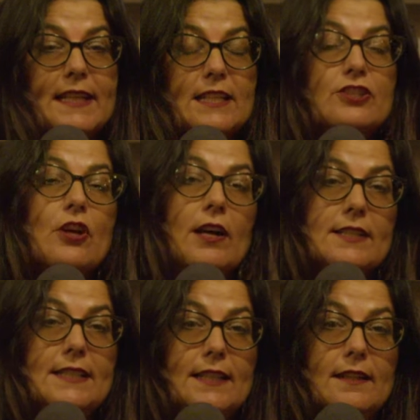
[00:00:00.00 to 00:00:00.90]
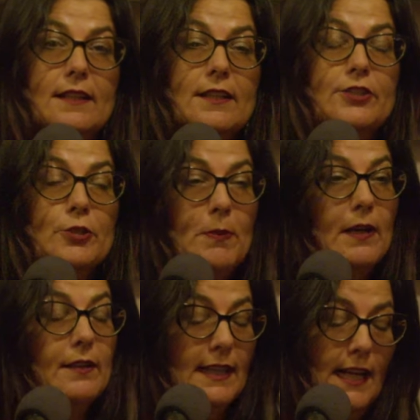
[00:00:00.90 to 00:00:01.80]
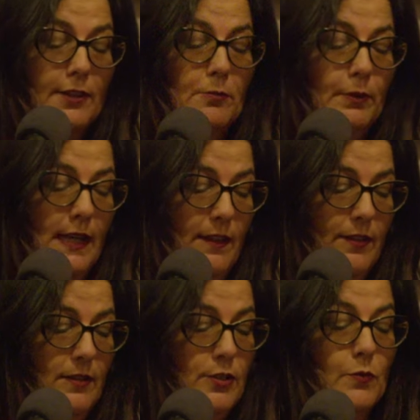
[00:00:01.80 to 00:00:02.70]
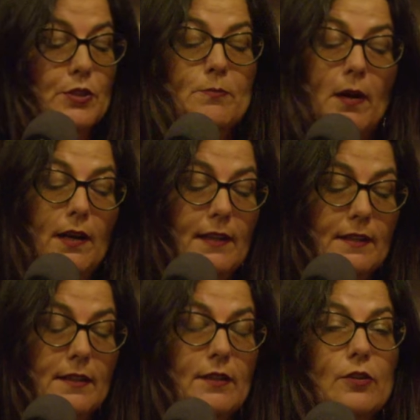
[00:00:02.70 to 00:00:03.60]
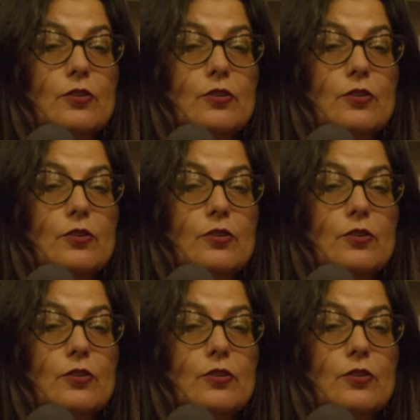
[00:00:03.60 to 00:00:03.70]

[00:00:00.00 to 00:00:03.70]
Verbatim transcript: Exhausted, she barely had the breath to respond.